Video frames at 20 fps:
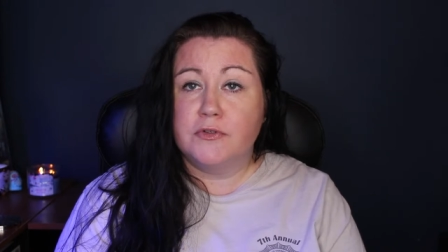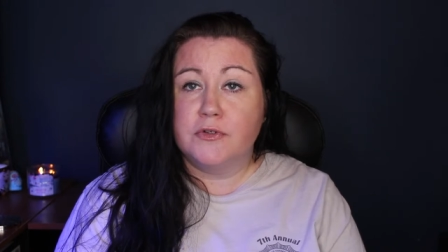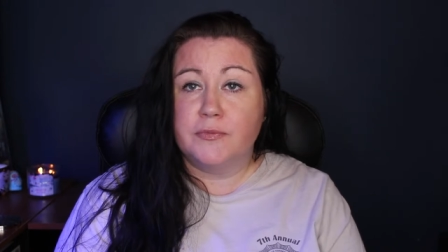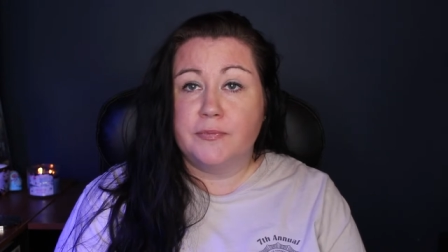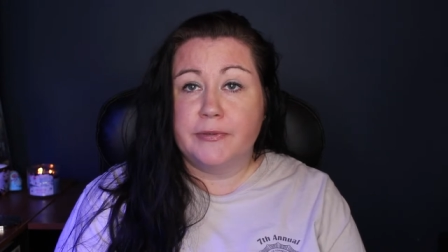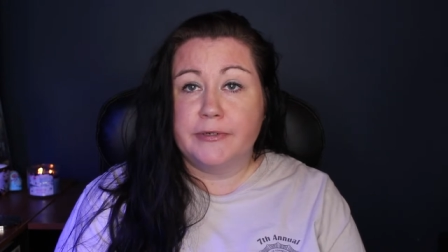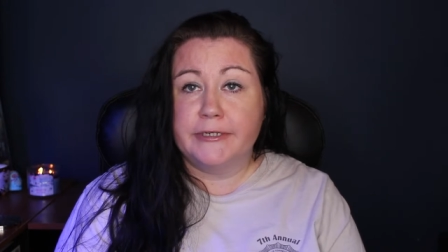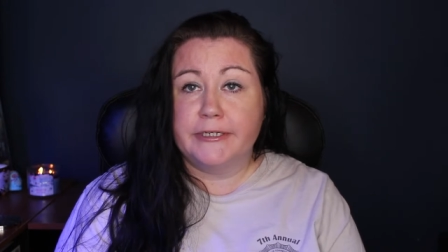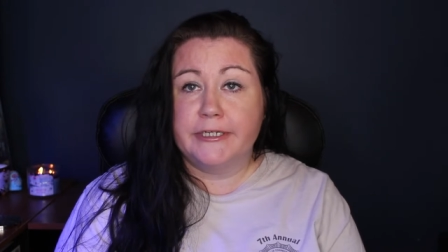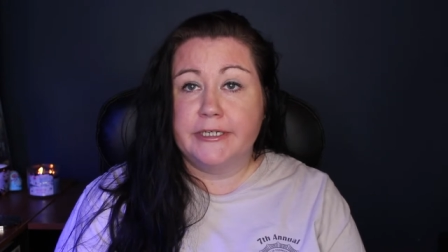they're
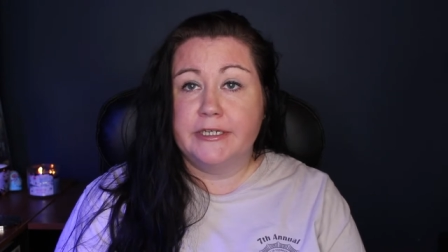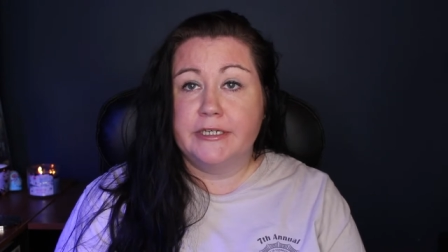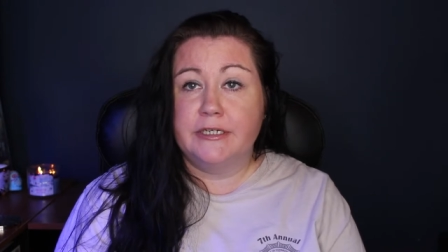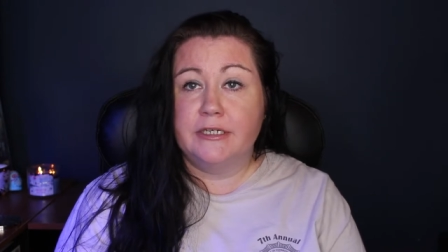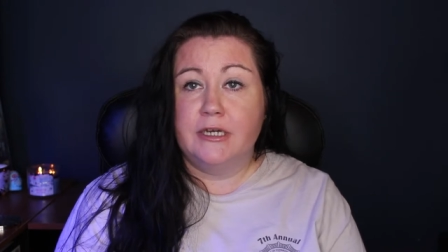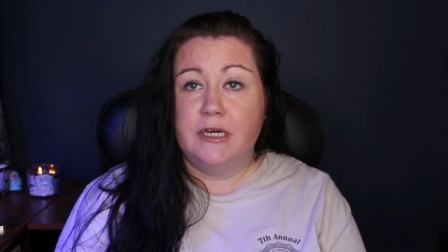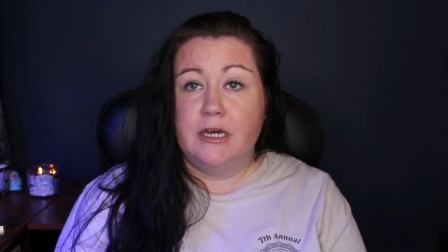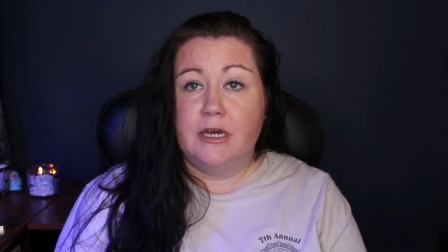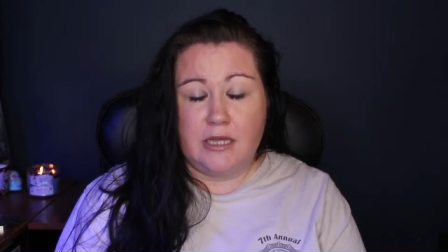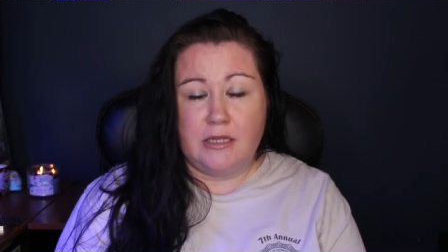
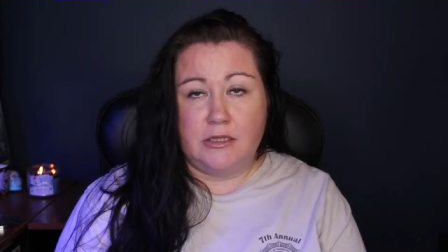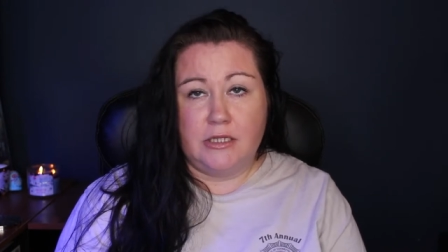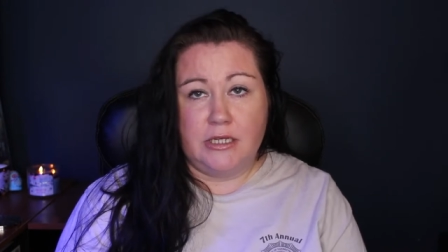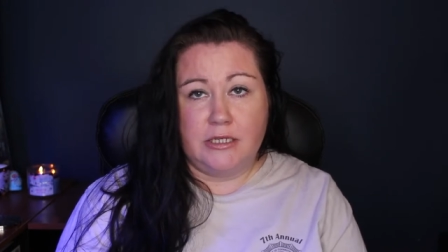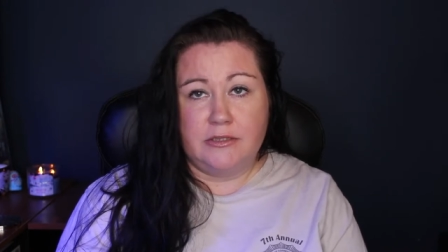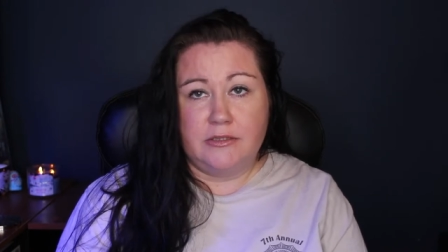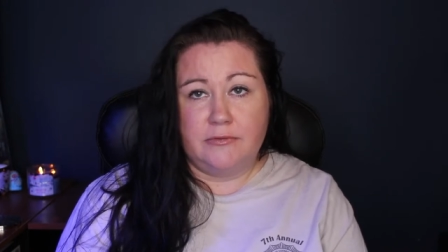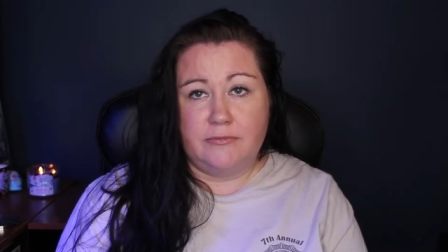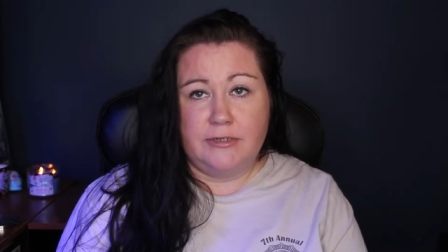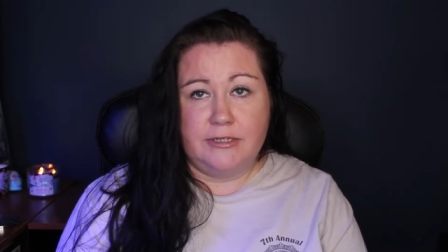pretty, I
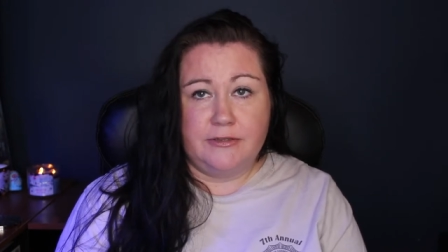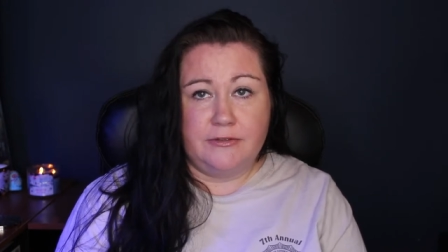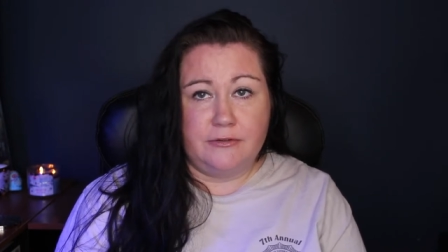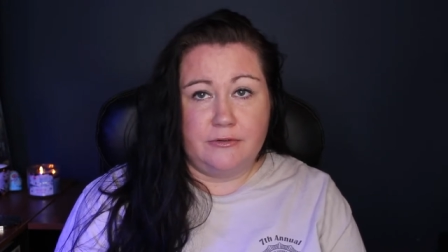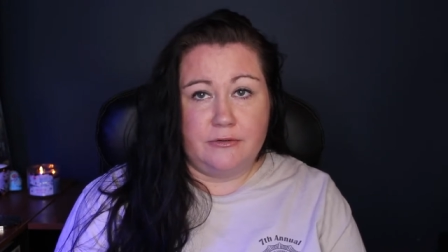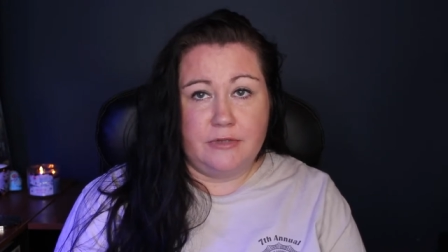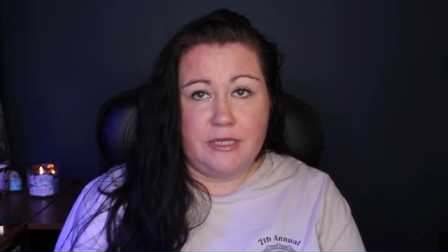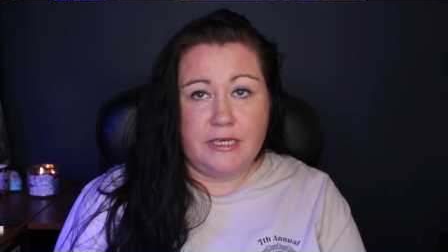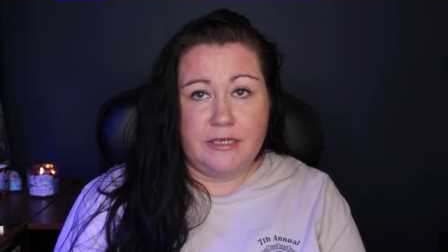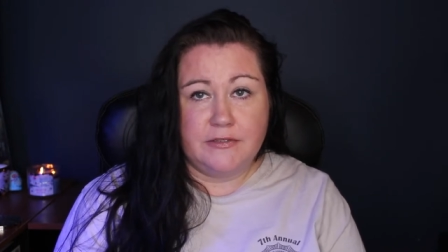like the way
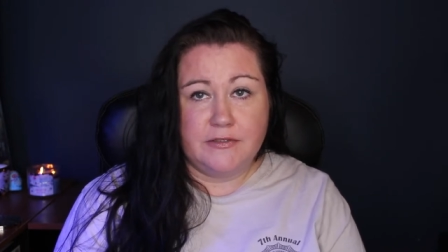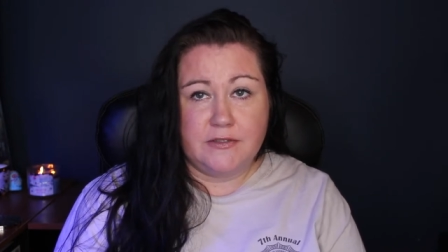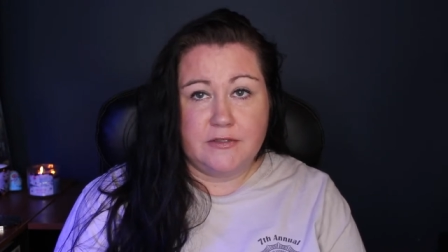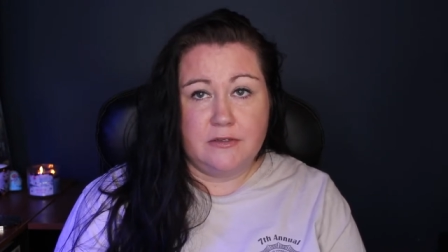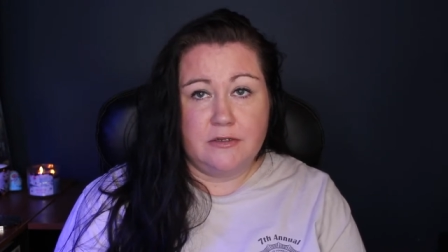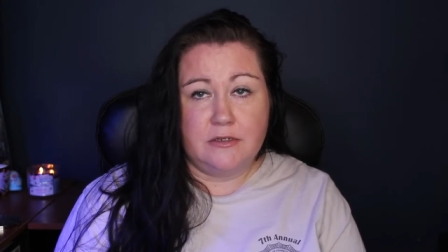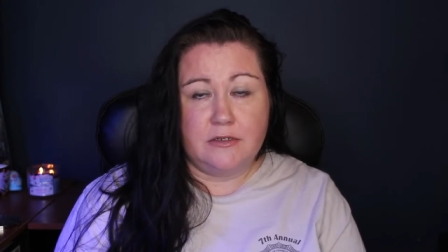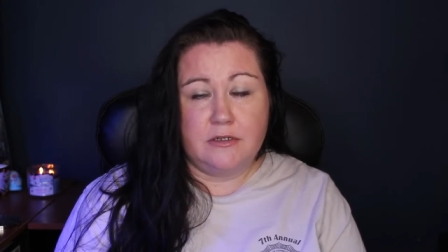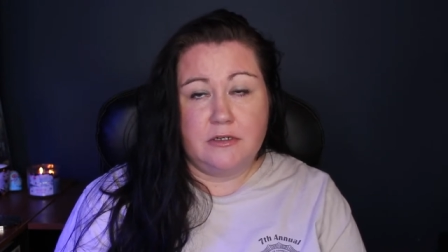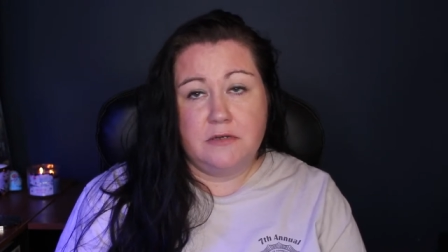their legs
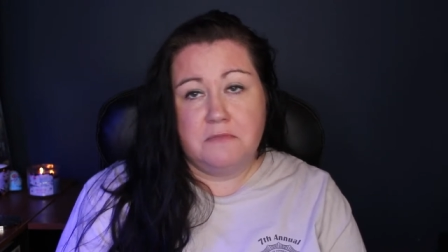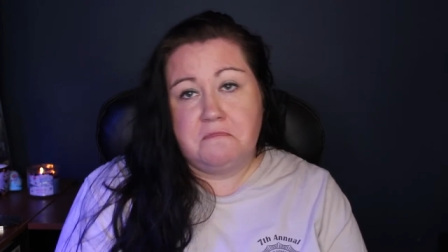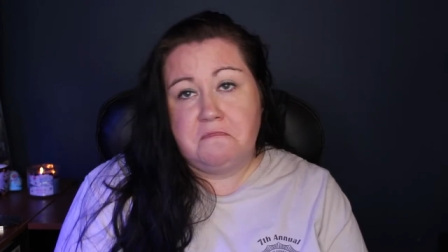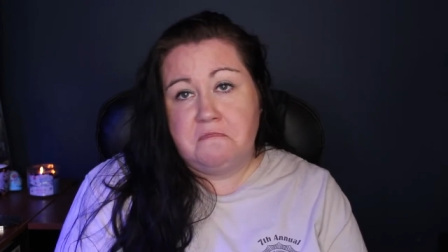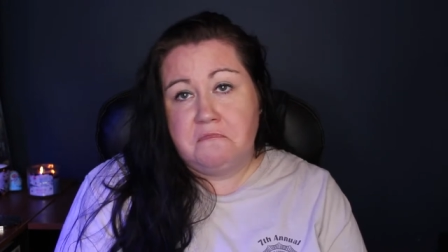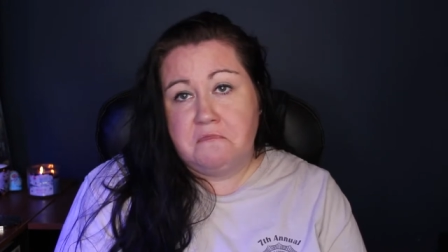look,